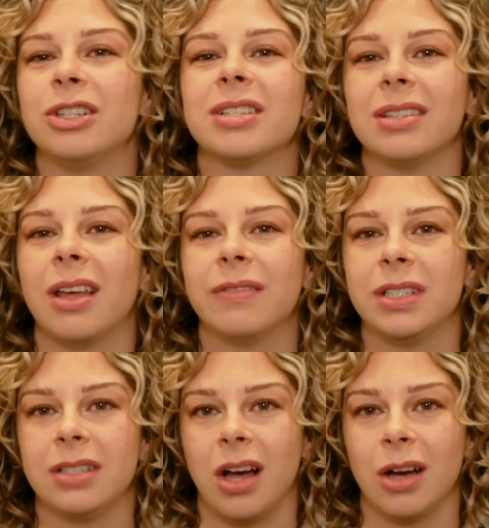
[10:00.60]
just love
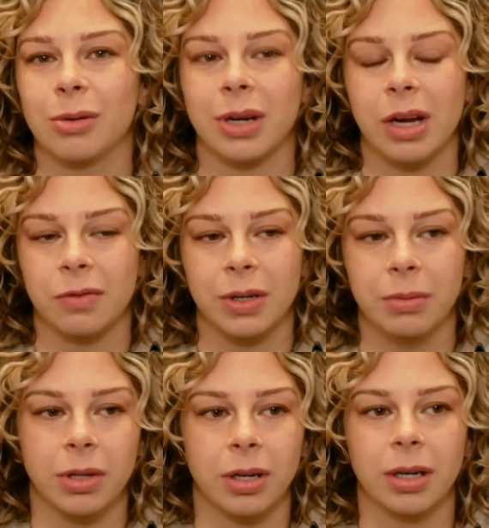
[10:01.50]
to talk recovery
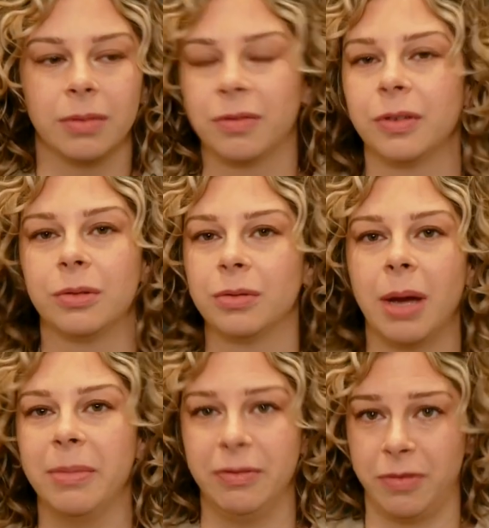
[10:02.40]
with her for
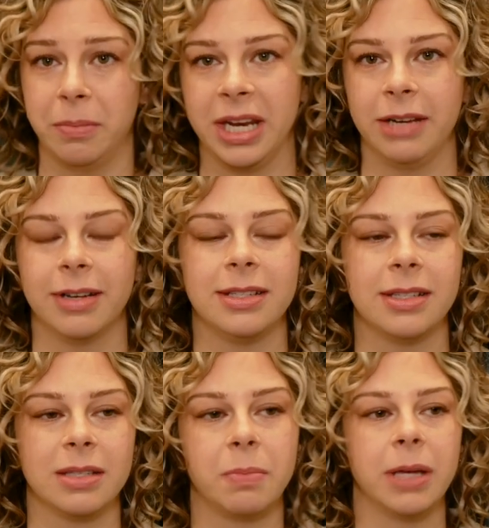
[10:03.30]
many
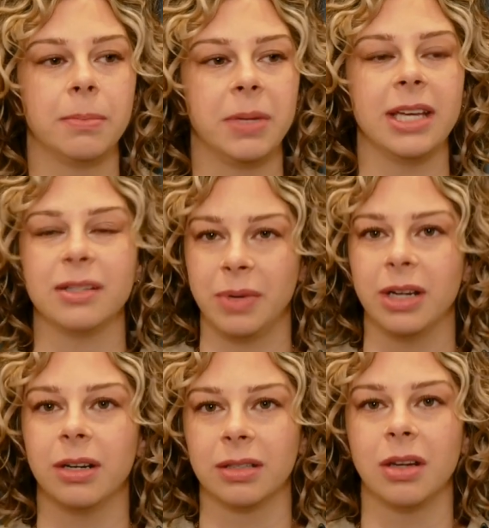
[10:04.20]
reasons, but because we
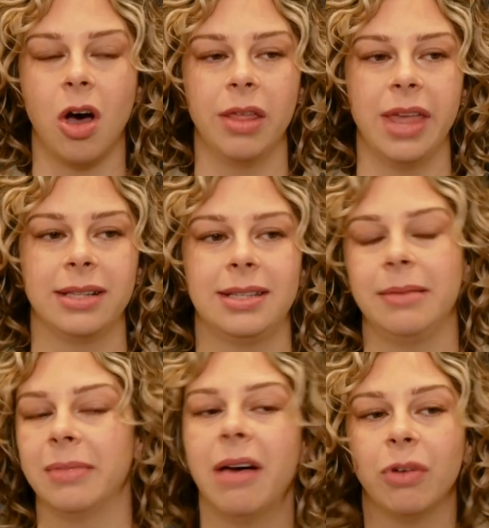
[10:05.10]
were on that
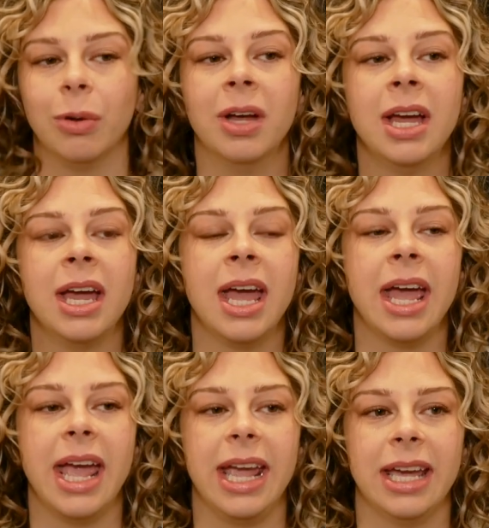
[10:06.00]
same level.
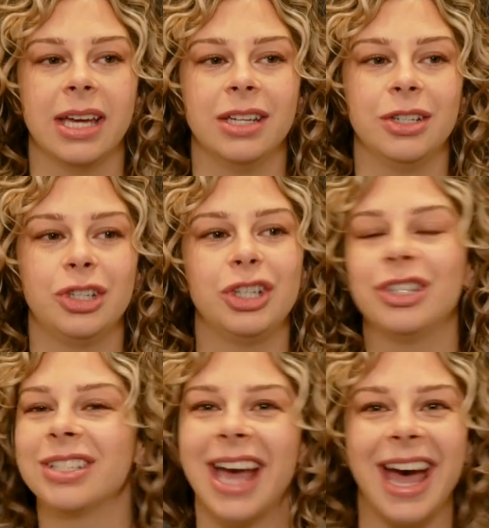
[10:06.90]
And she
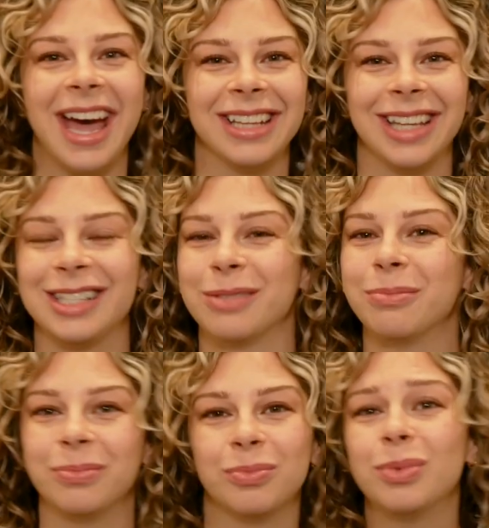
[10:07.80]
just had like
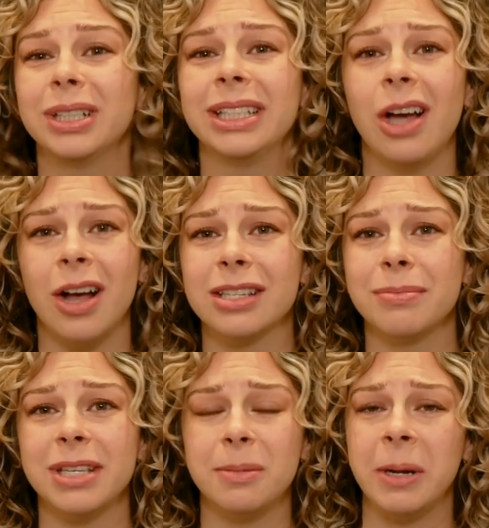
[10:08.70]
some really
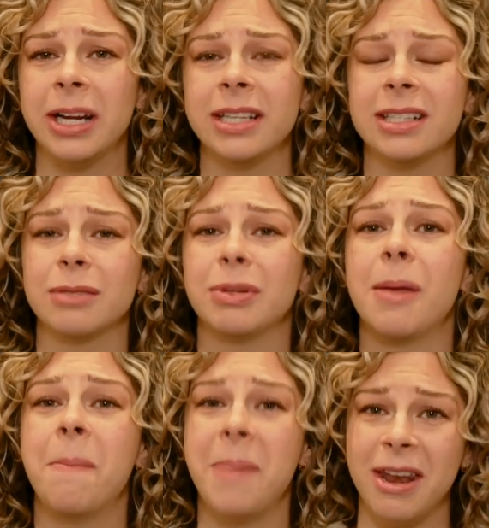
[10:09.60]
awesome experiences with
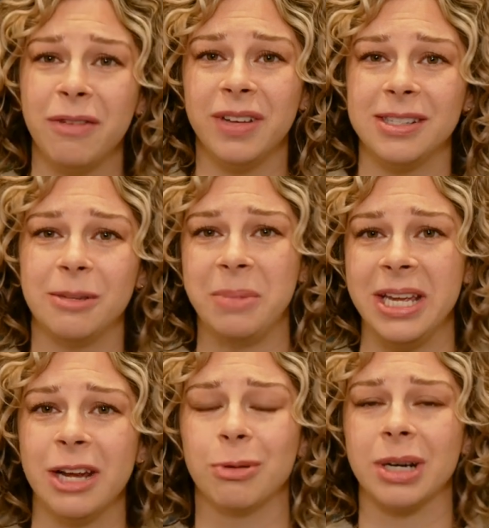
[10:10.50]
the benefits of
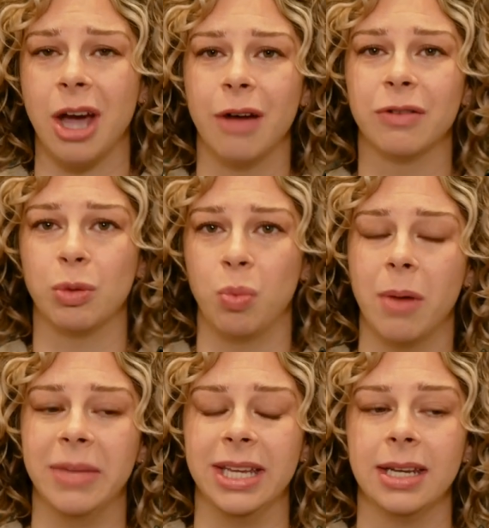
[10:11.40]
being a recovered
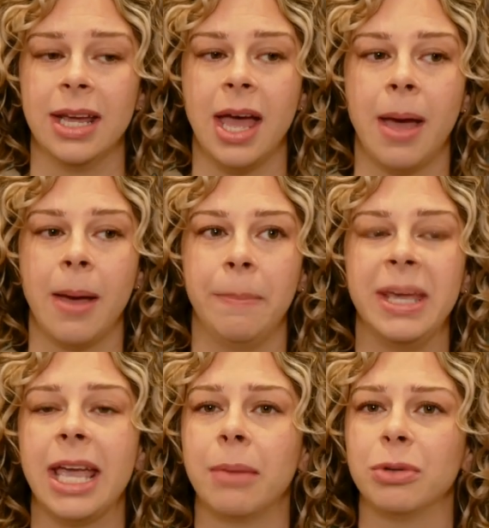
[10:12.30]
woman,
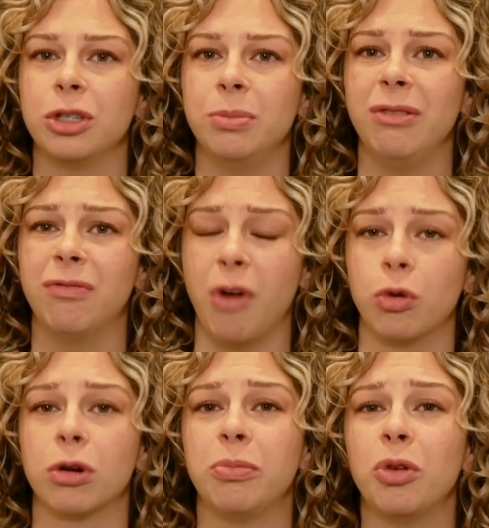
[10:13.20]
being able to be
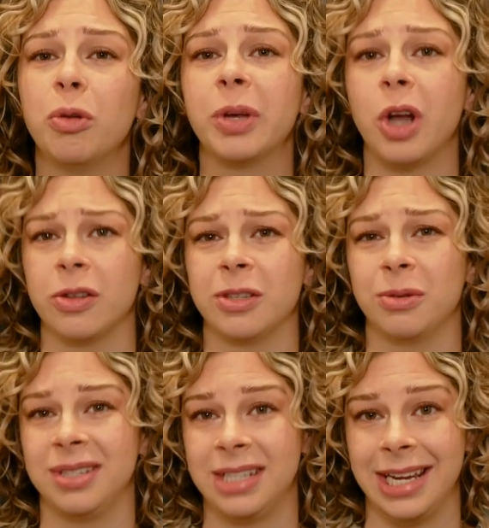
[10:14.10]
vulnerable, but also
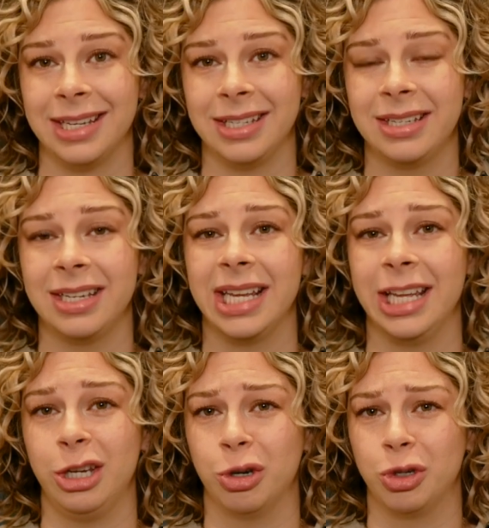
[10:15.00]
stand
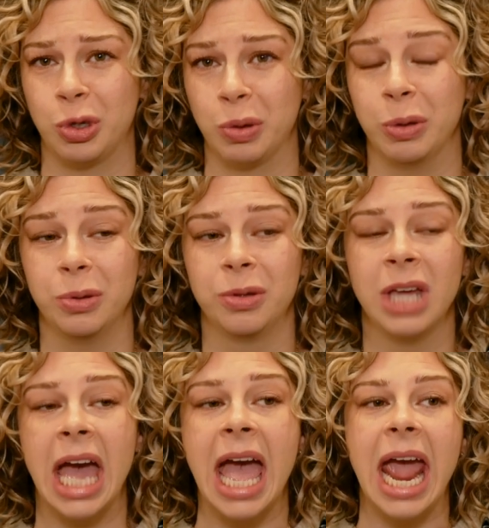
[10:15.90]
in your truth.
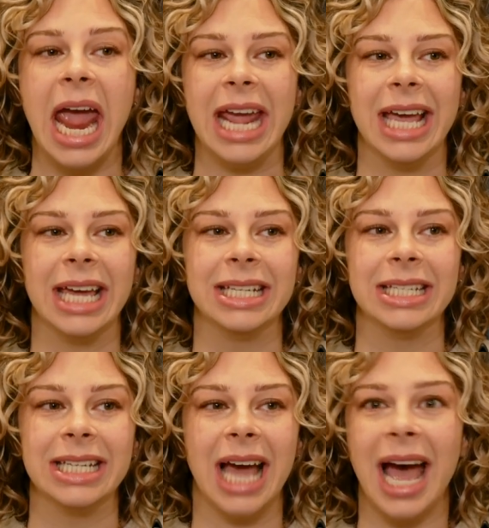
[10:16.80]

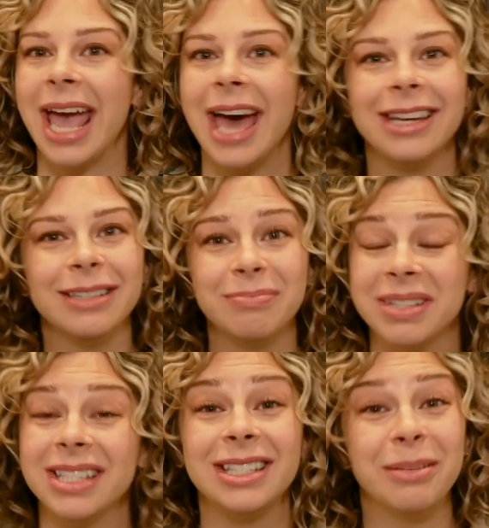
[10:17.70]
And I had a
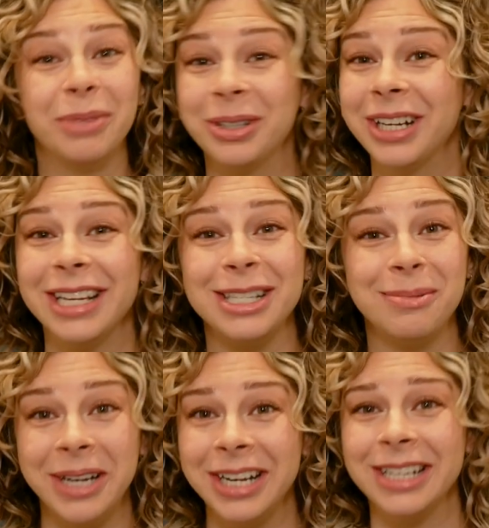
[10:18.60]
similar
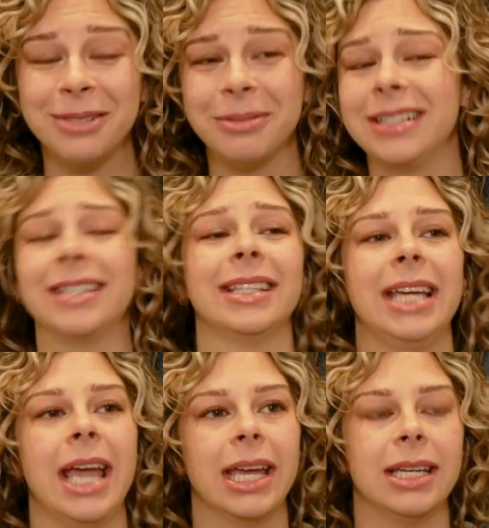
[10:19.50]
experience
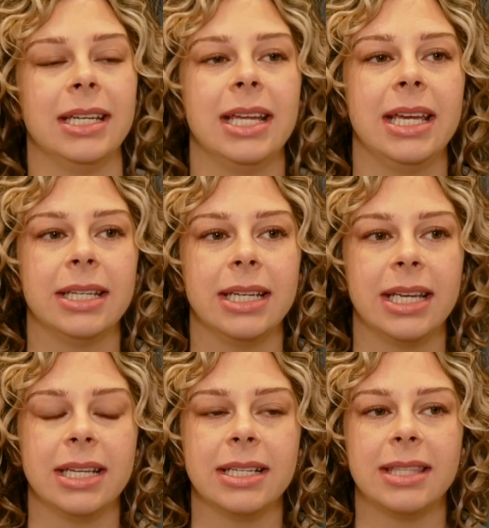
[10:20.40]
recently. And it
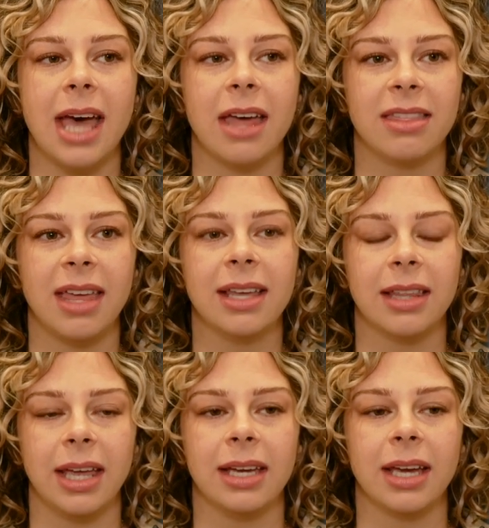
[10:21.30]
is that thing
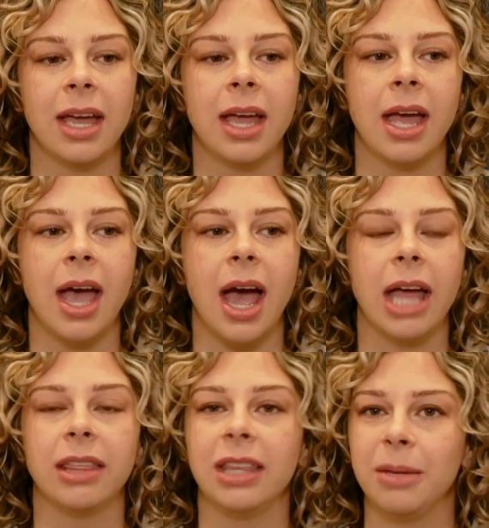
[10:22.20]
like,
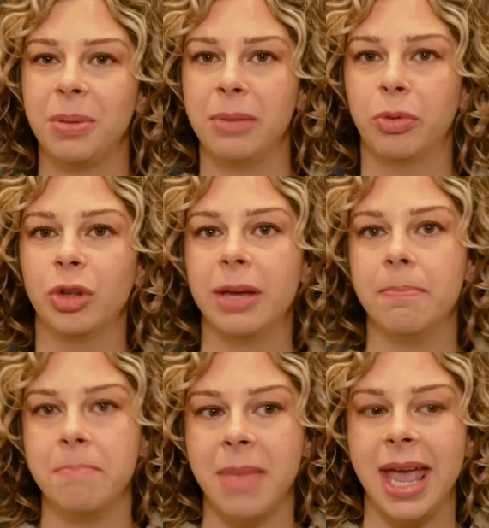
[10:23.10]
I think people that
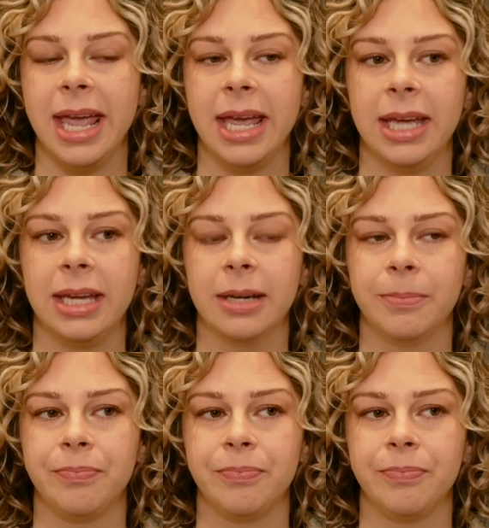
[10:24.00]
may